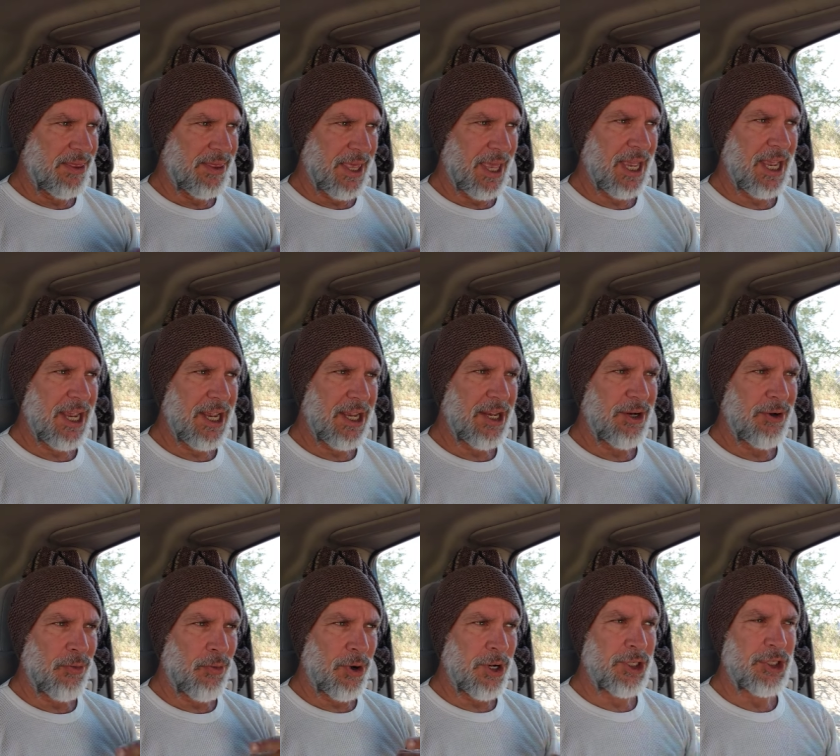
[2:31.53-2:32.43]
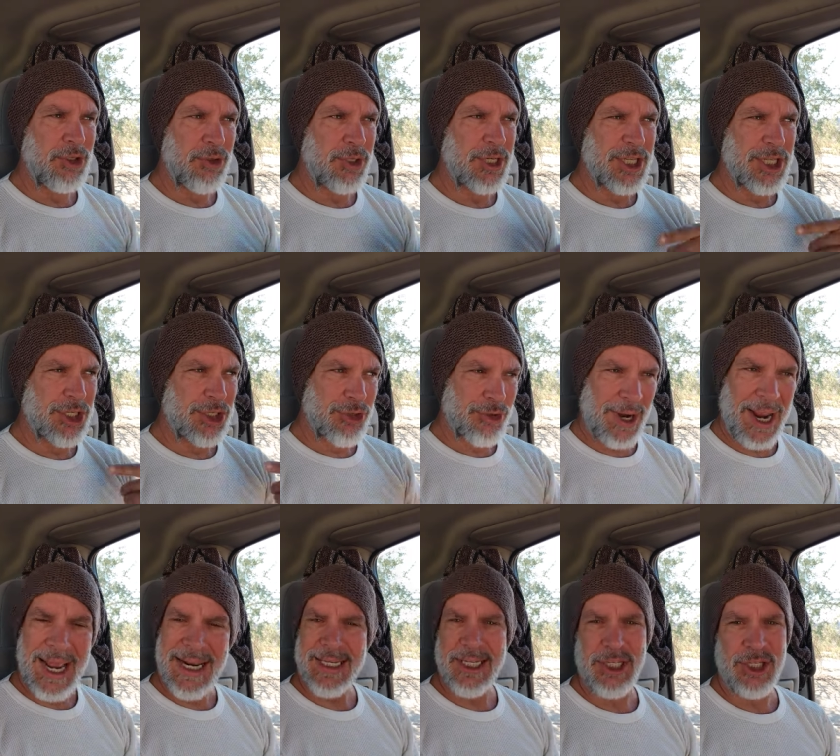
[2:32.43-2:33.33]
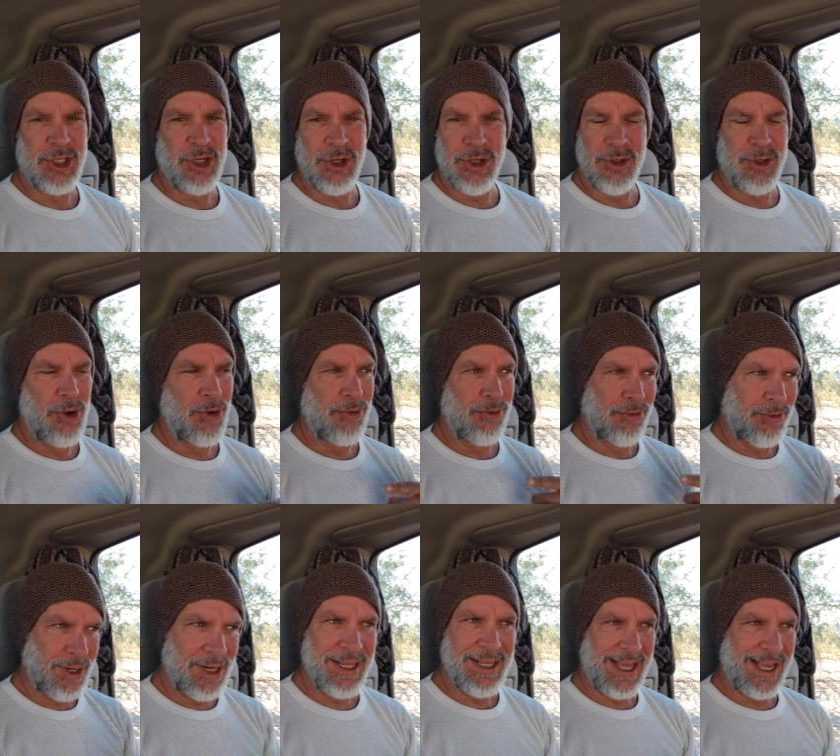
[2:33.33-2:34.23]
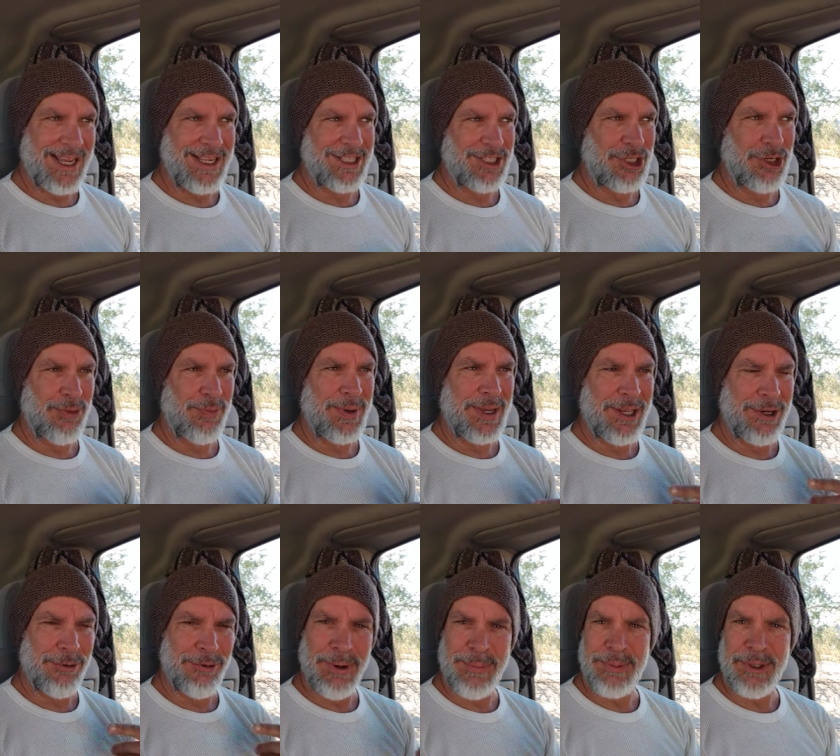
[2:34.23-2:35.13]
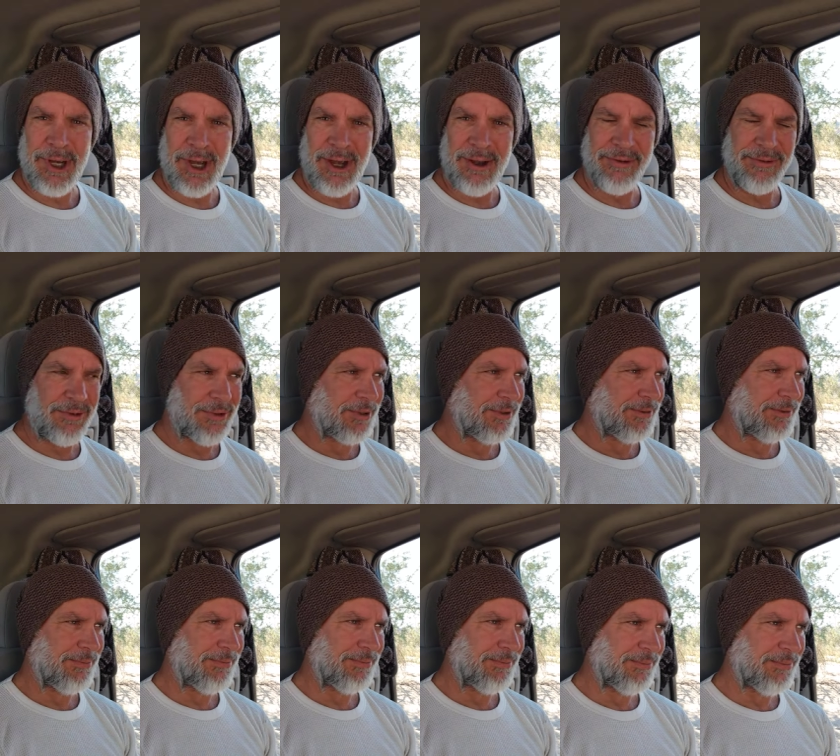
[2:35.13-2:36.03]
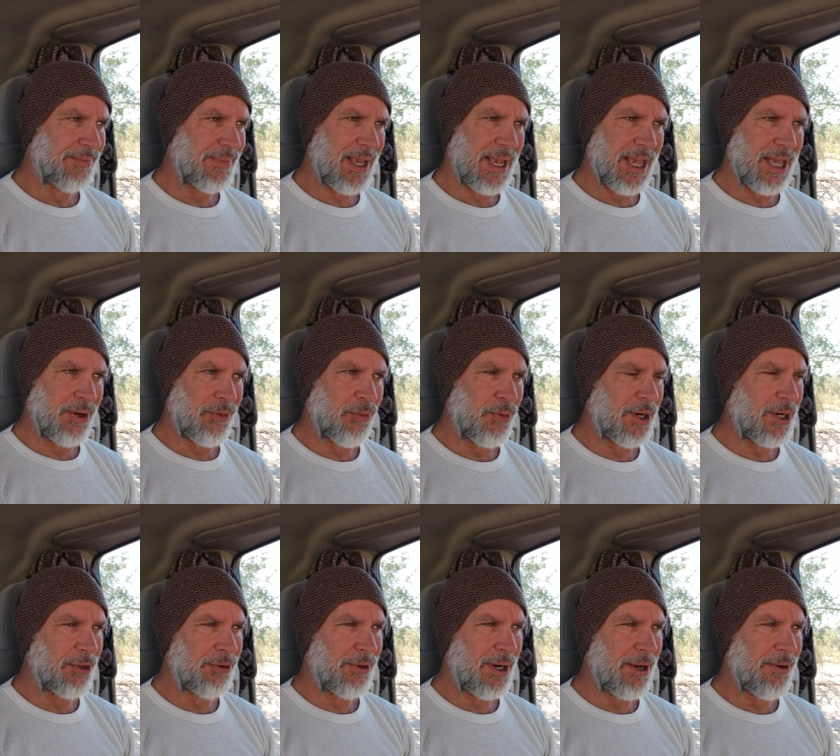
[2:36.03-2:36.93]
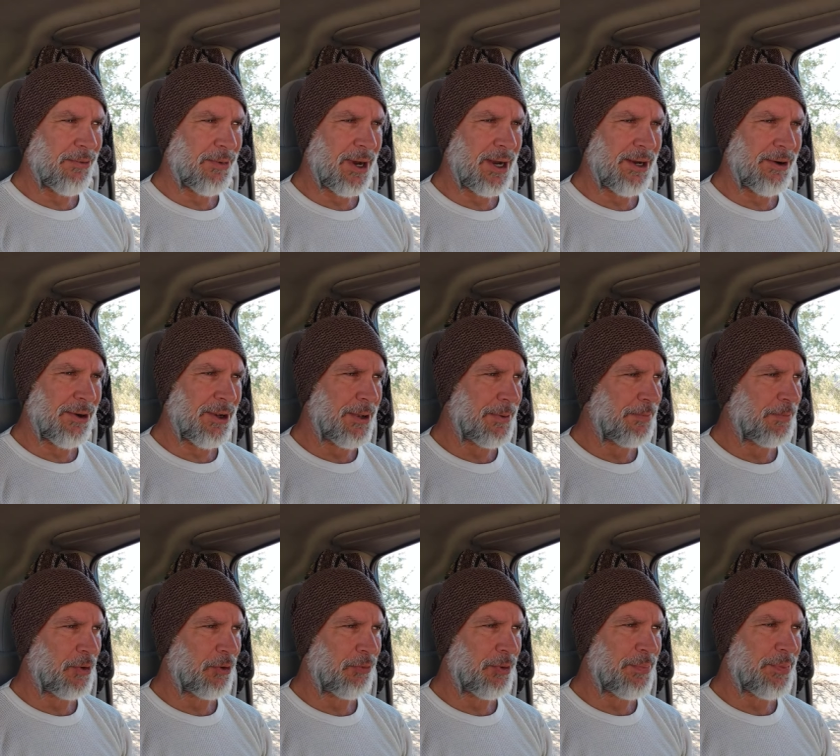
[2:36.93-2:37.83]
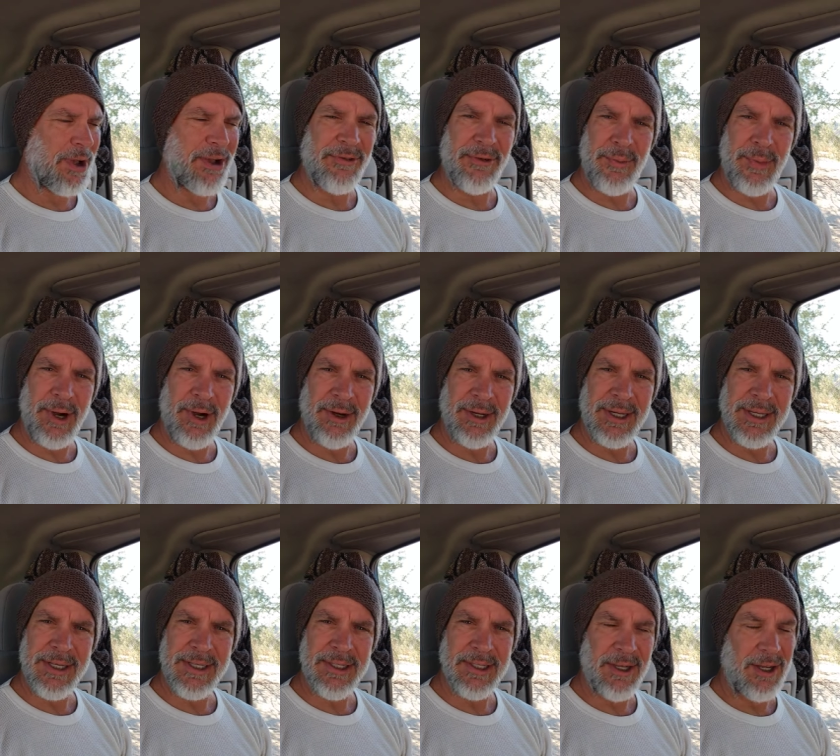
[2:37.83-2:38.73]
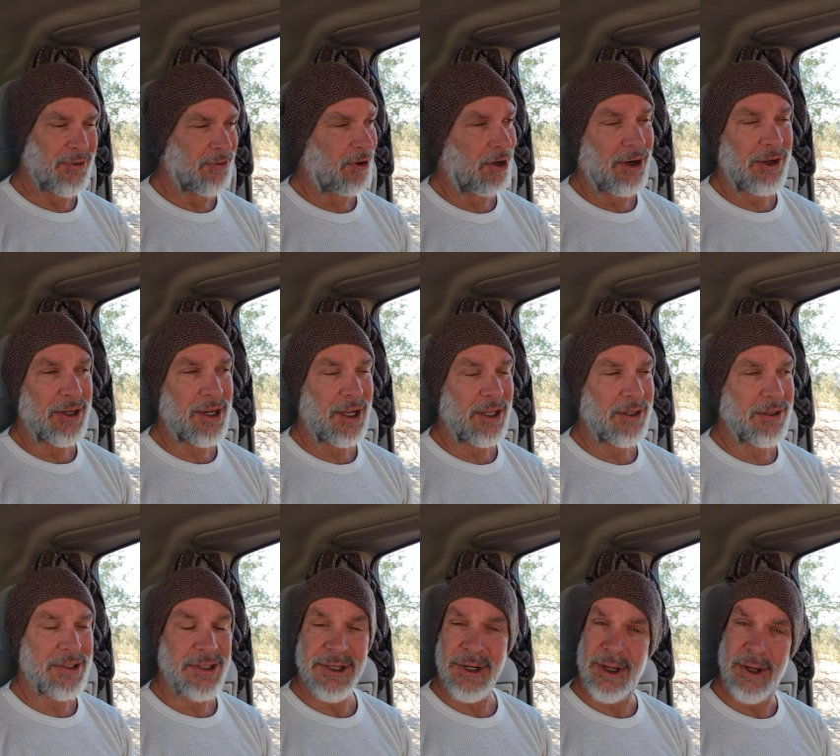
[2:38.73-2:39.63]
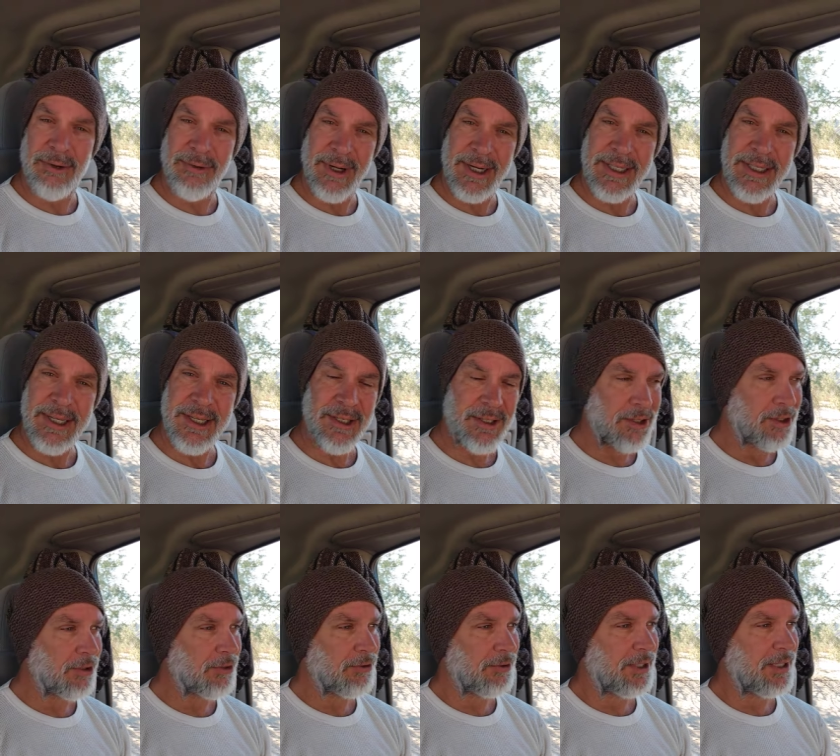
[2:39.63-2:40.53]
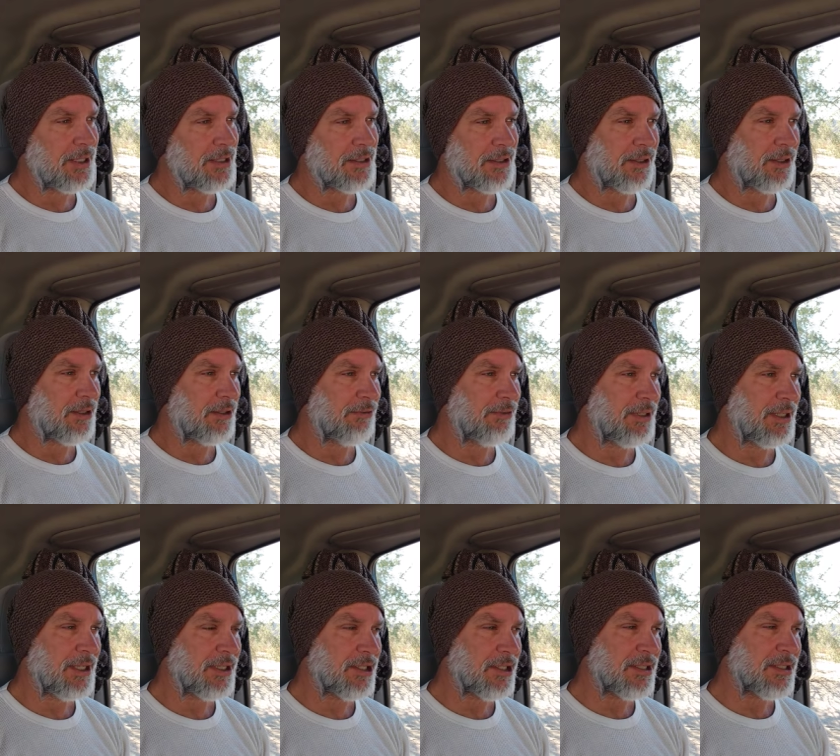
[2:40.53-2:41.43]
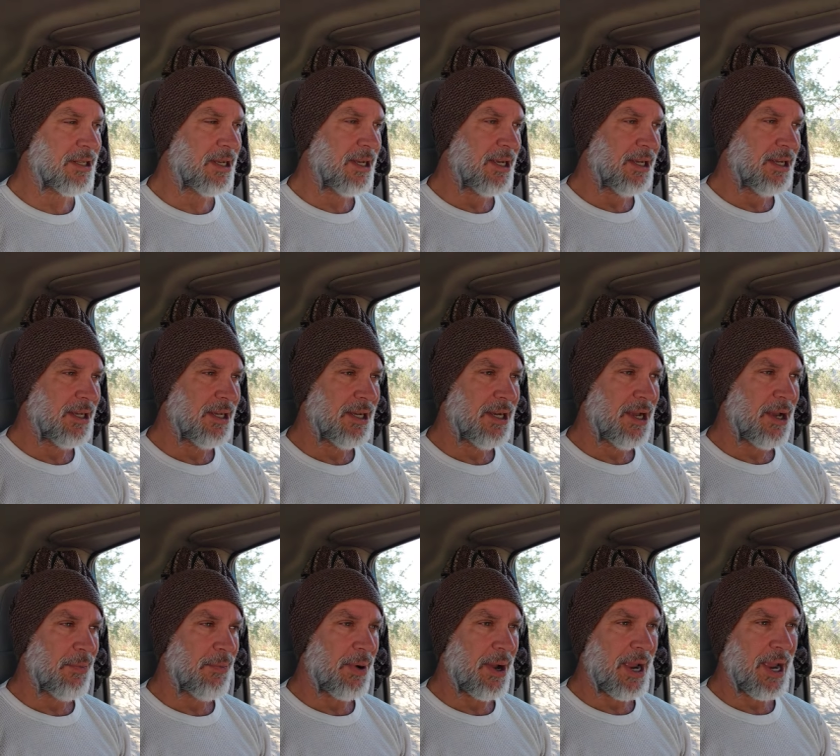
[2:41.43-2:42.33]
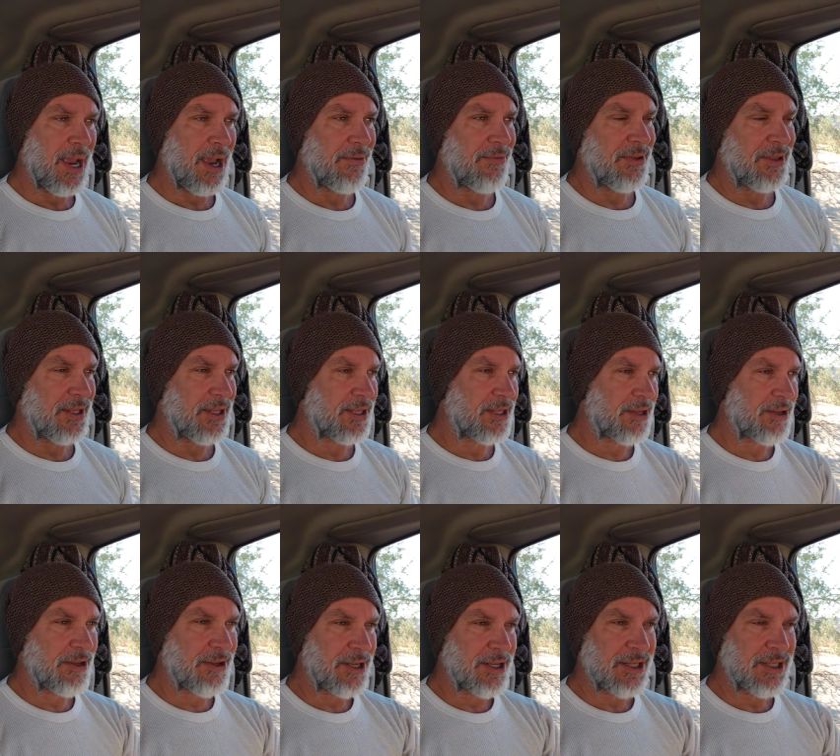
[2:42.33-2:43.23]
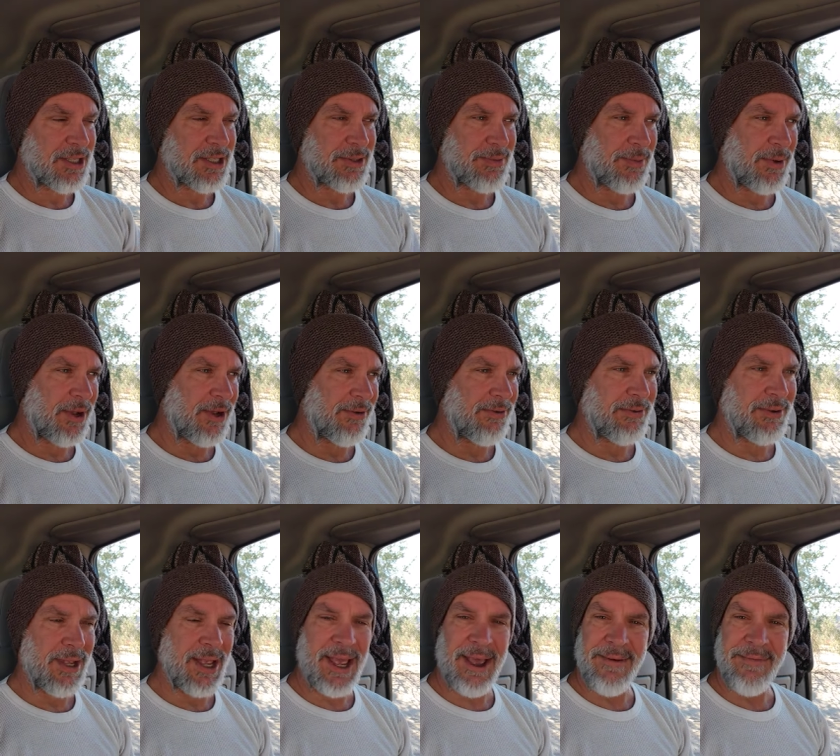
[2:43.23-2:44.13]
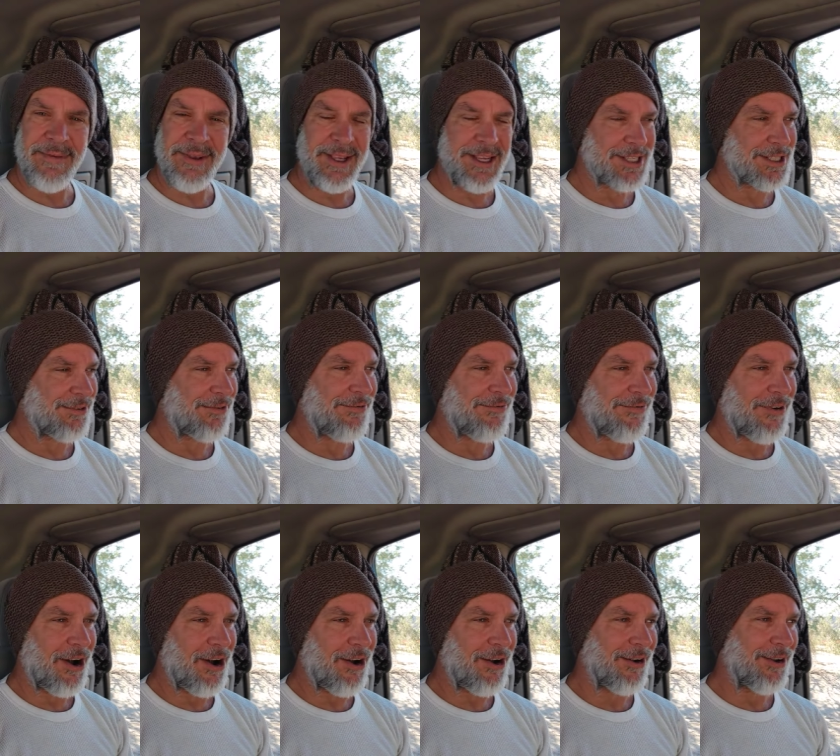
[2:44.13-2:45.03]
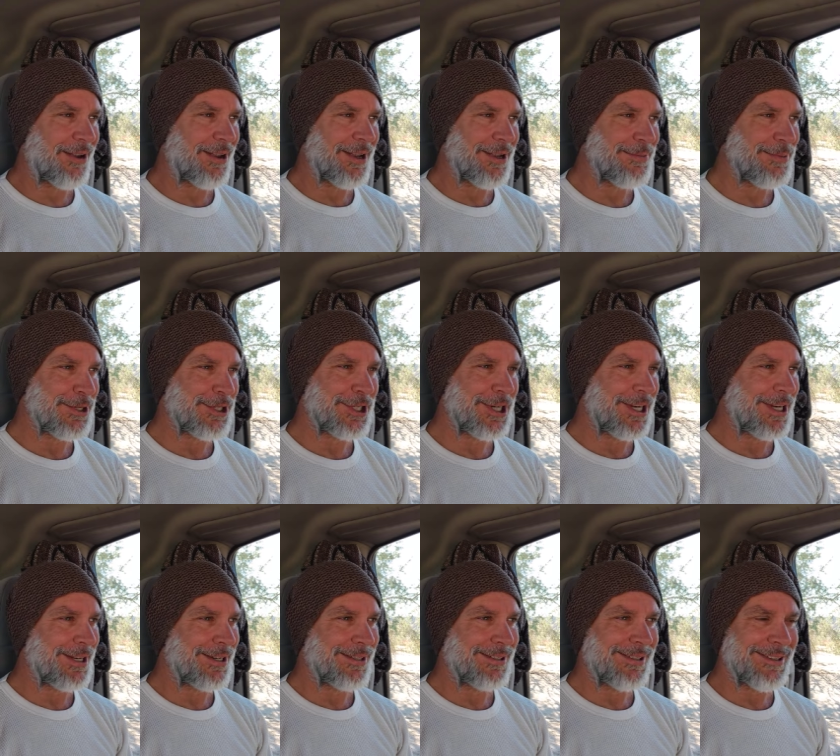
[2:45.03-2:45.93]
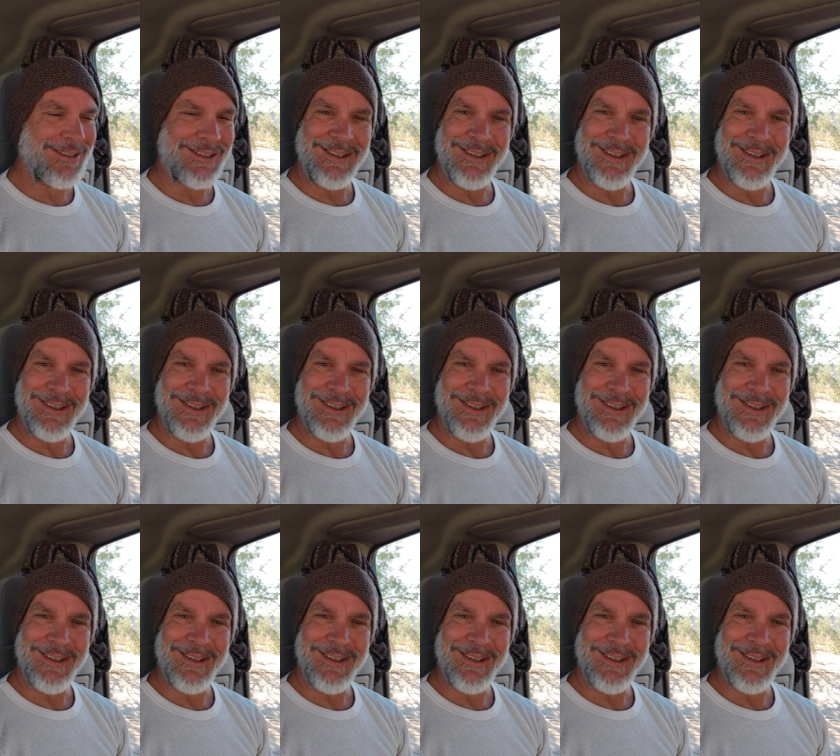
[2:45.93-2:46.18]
they want you distracted so you don't realize you're being ripped off. And what a great way to rip off Americans of all colors and all races and all creeds and all religions, by having this fog machine